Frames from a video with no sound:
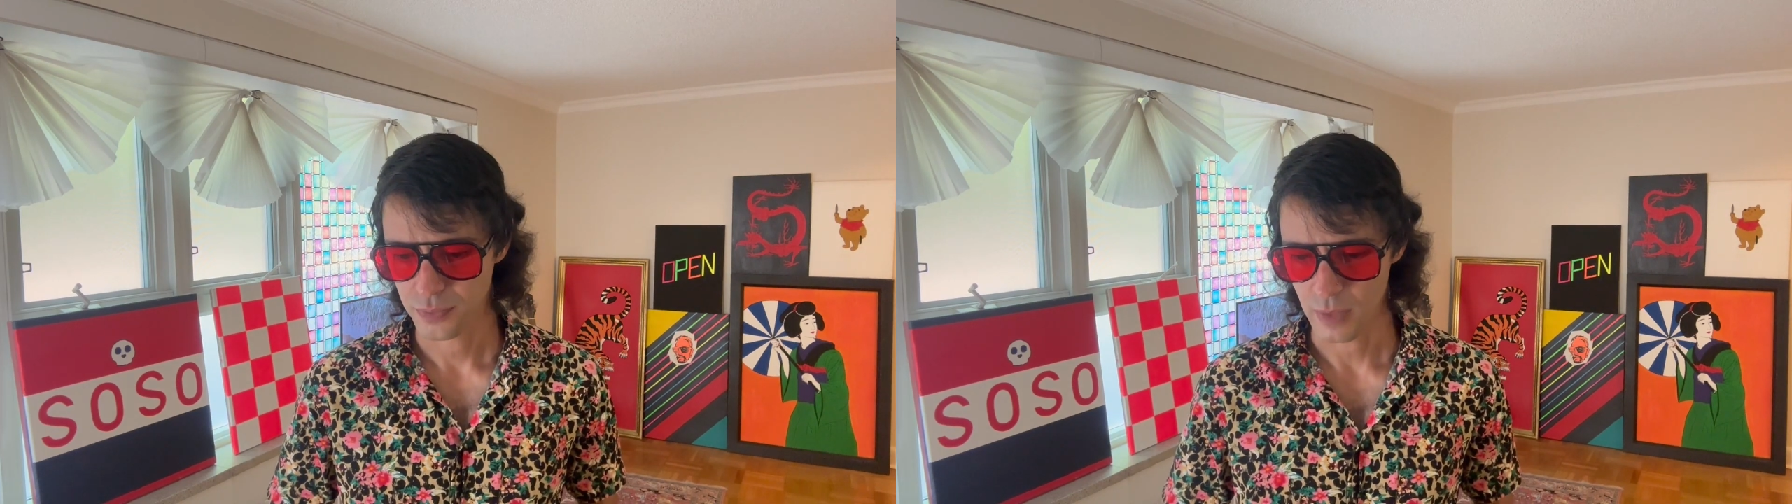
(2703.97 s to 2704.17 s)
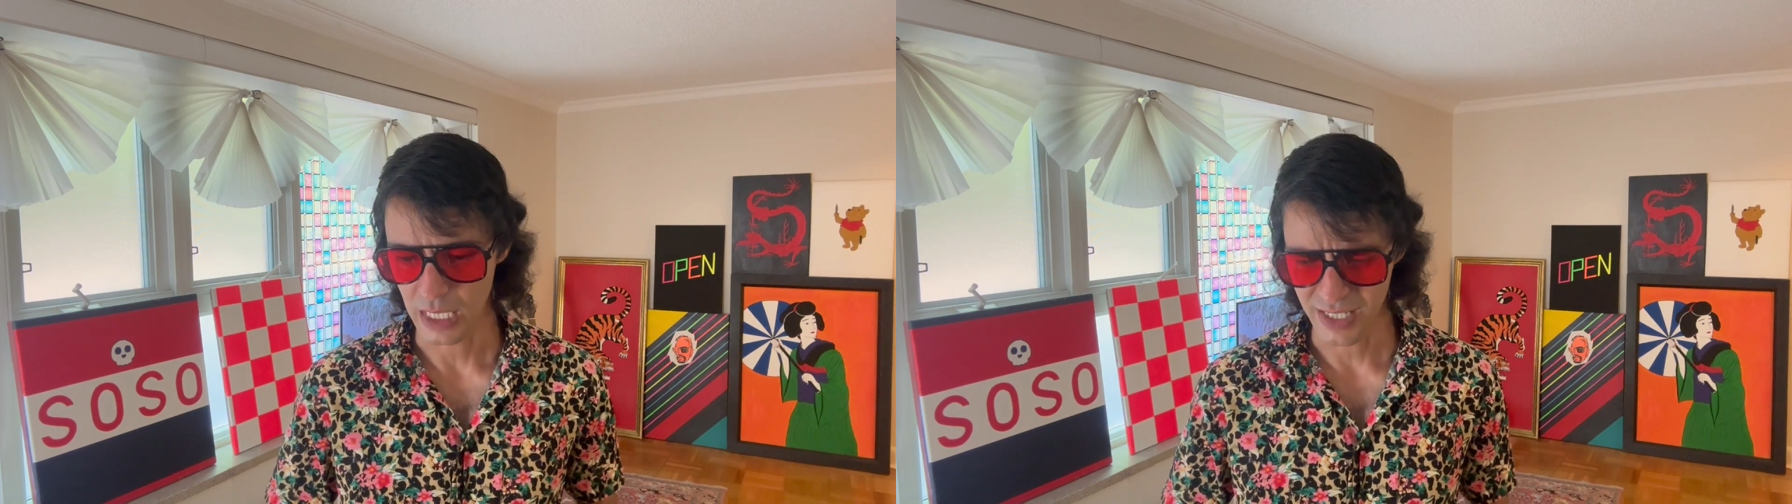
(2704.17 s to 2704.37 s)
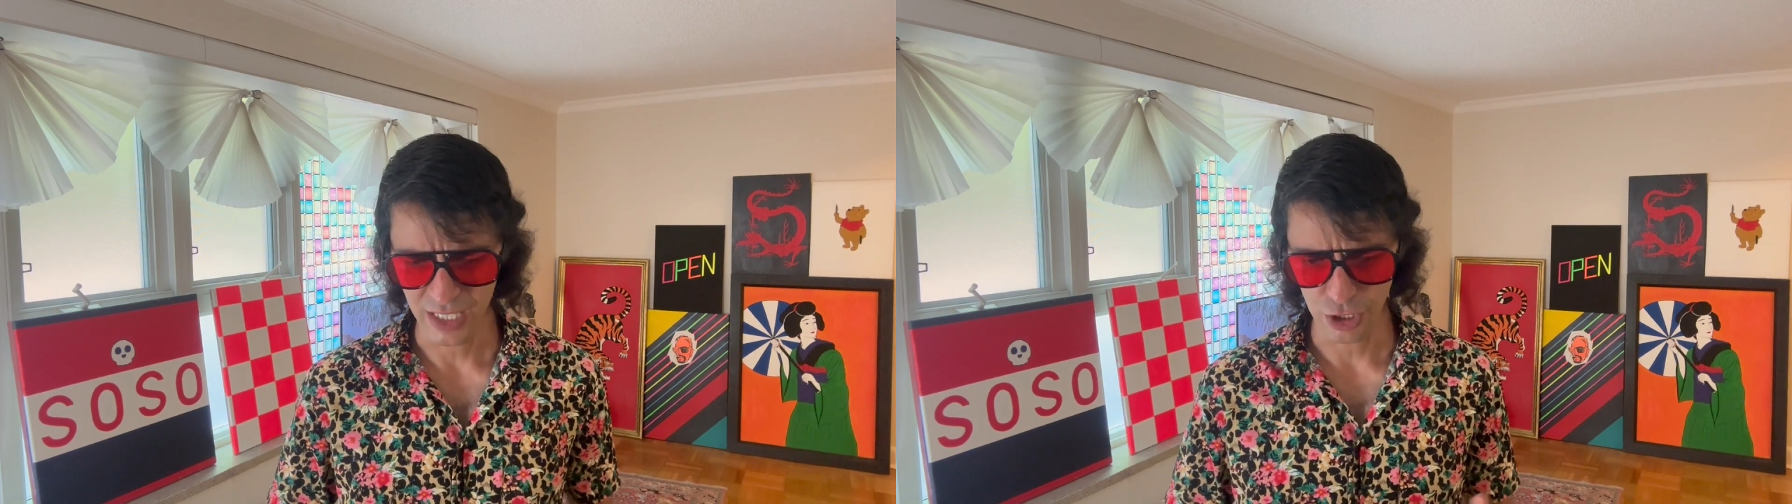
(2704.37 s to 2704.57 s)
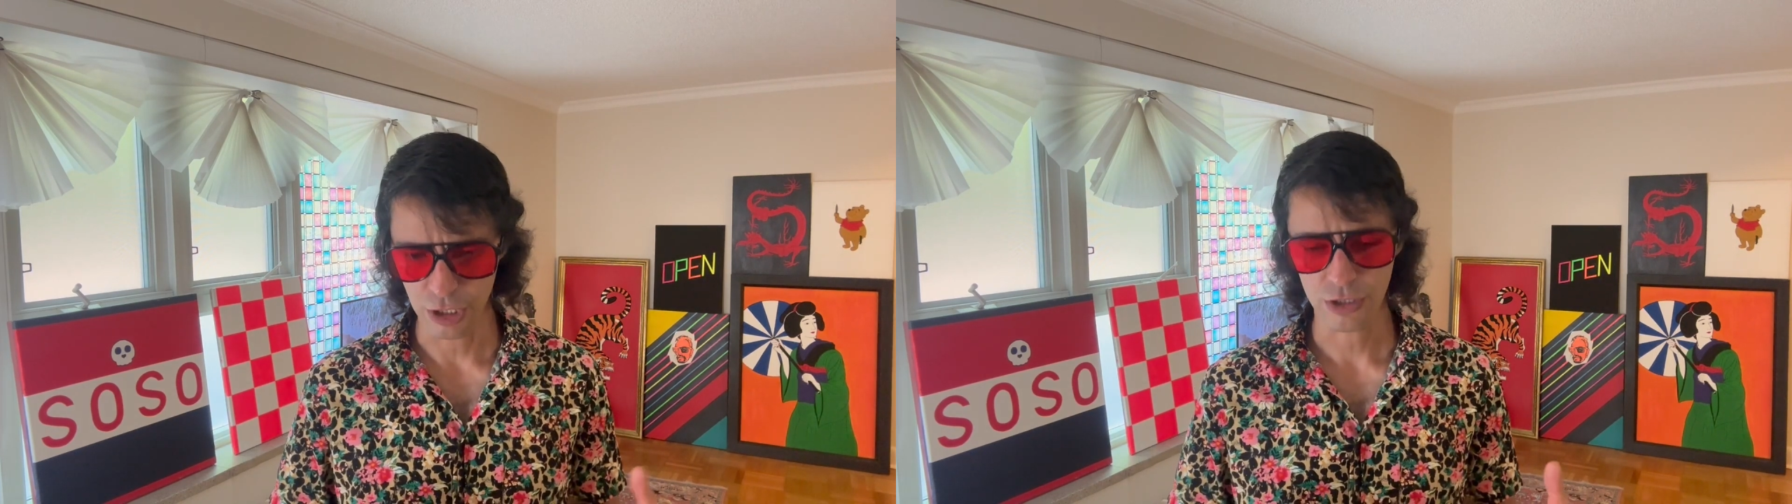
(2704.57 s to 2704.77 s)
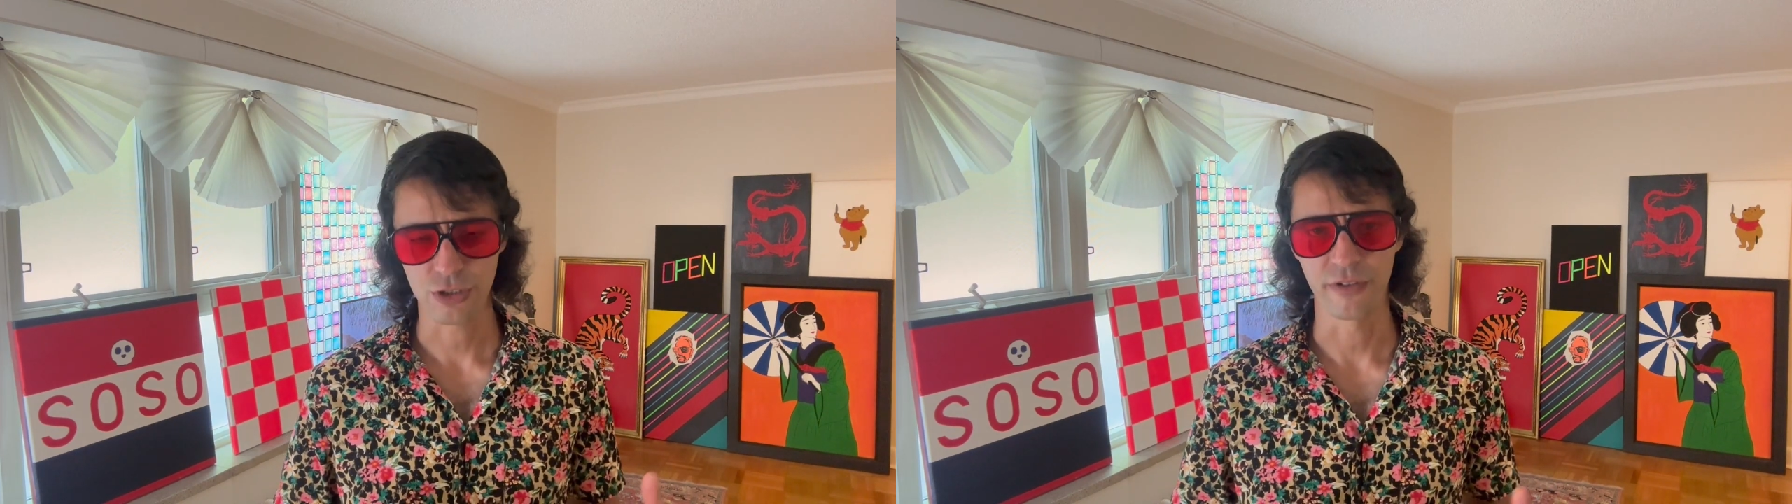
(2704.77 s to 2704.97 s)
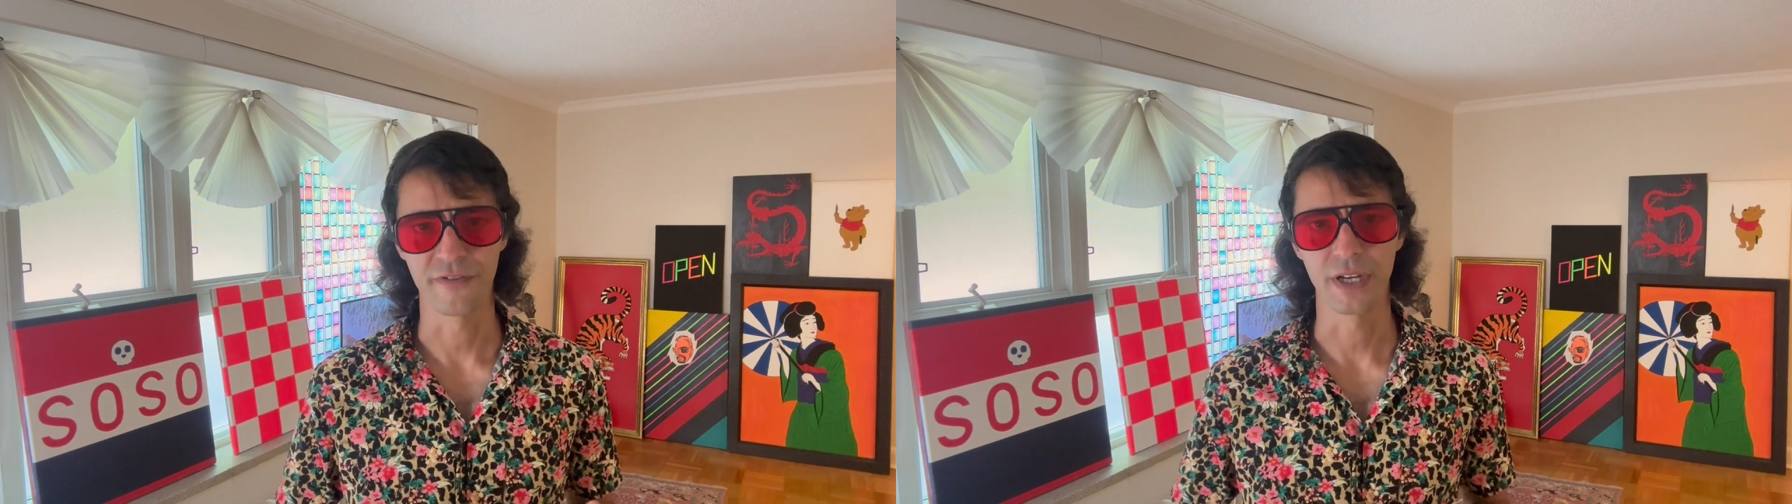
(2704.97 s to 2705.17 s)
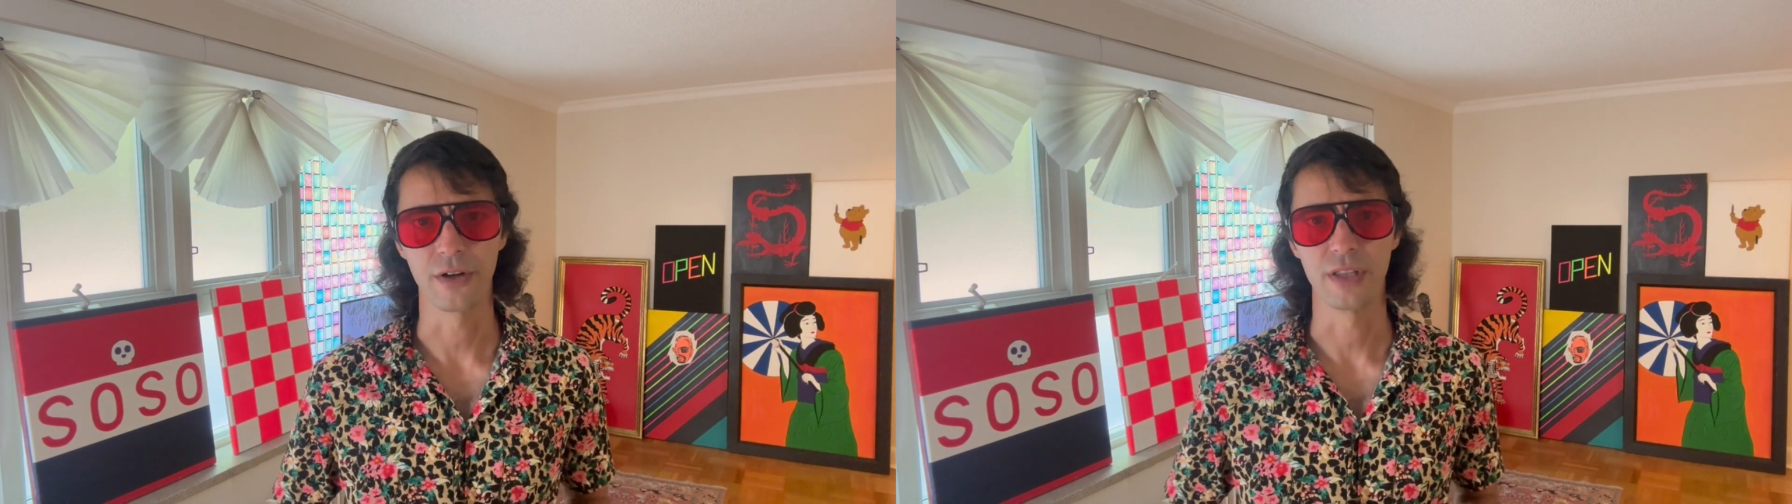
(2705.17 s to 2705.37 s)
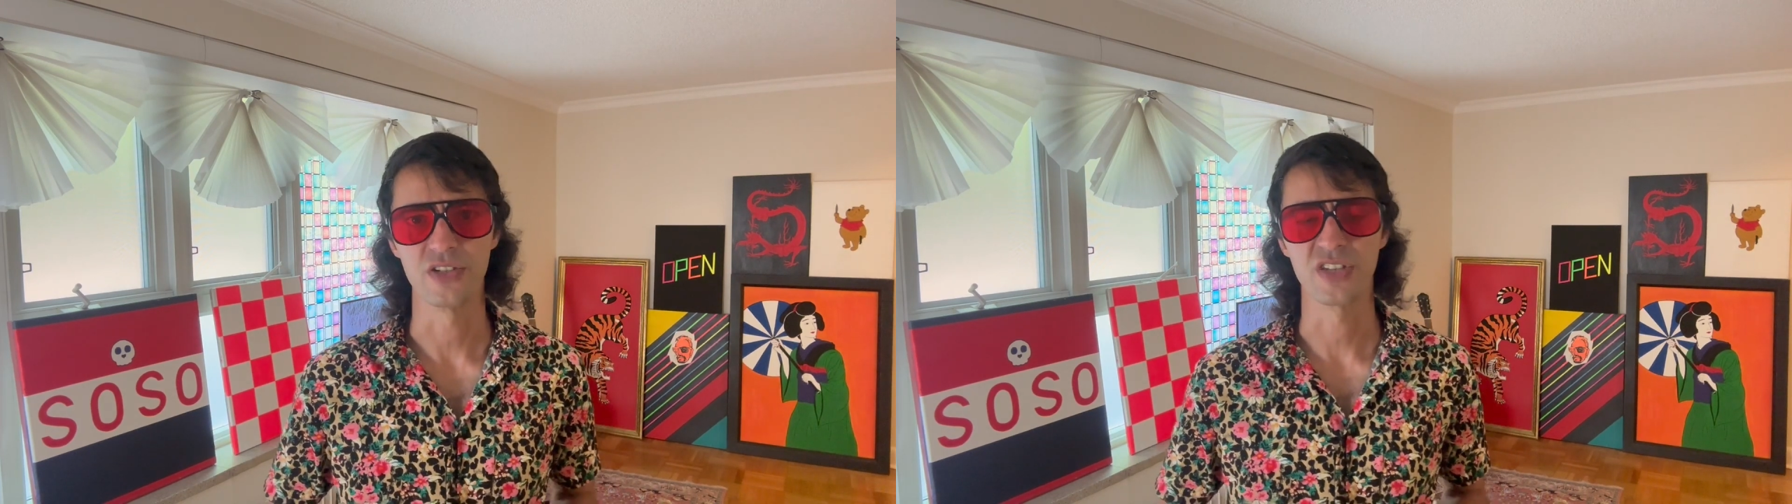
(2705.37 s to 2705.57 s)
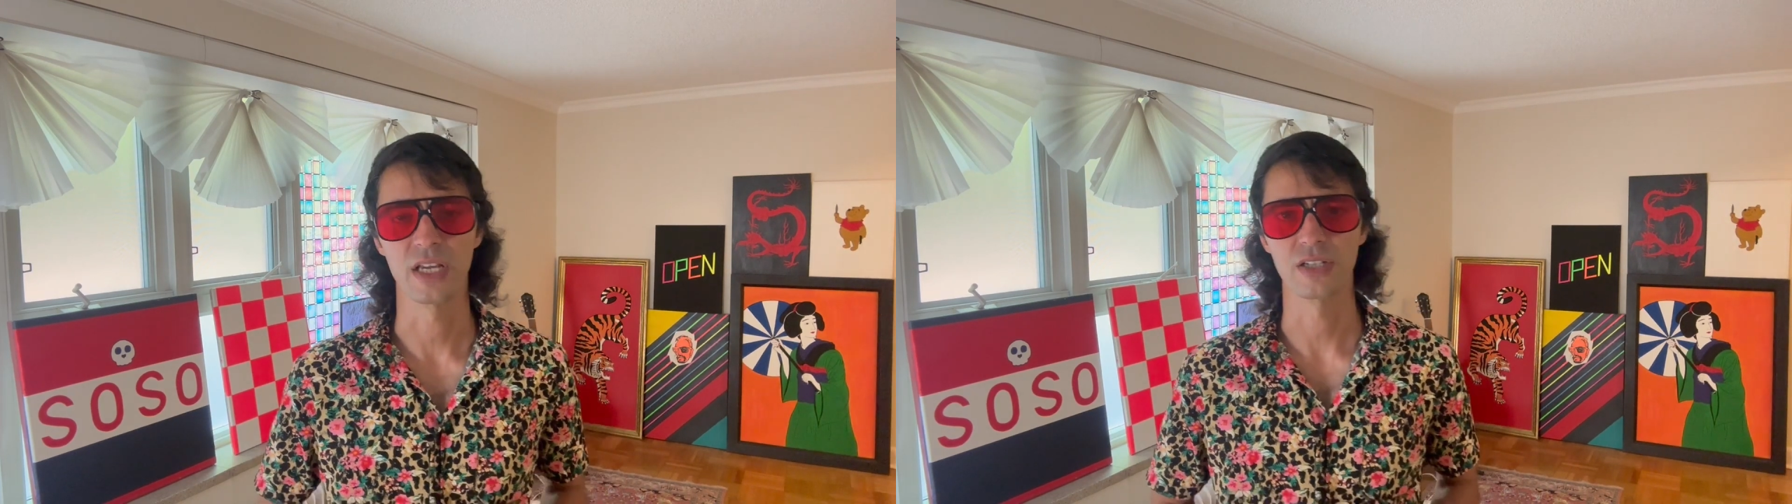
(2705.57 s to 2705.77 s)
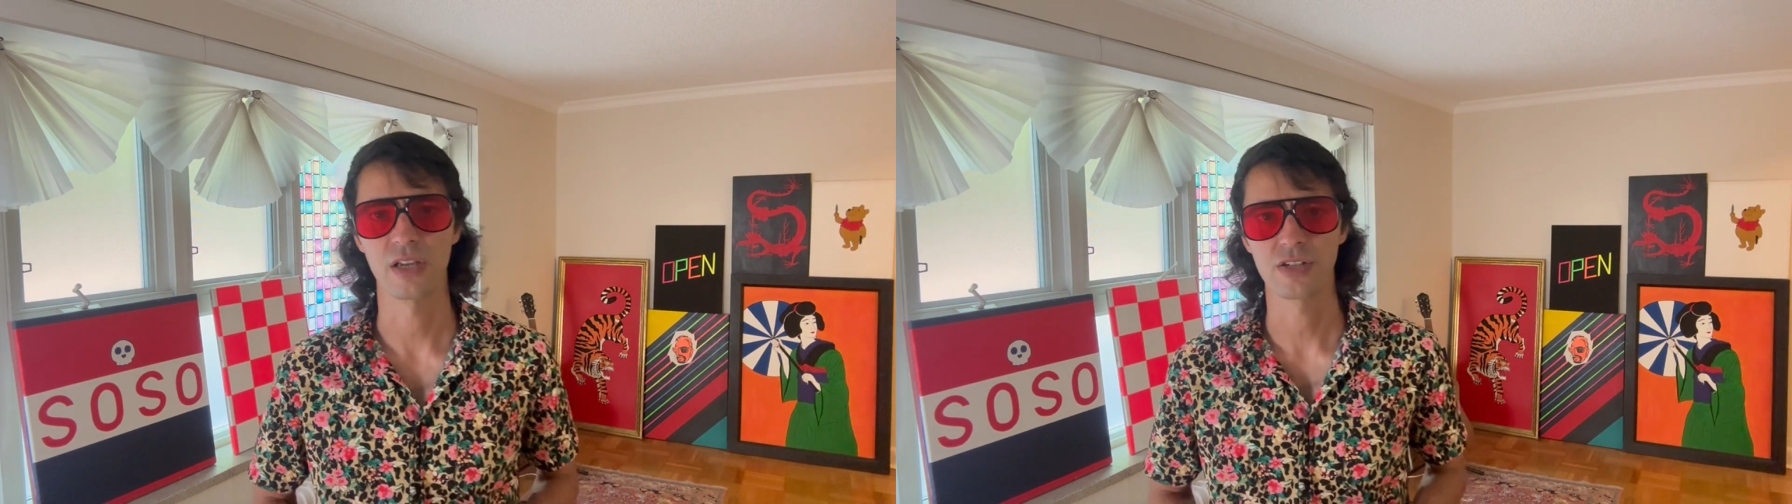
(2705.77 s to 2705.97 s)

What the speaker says: And it takes years to figure these things out.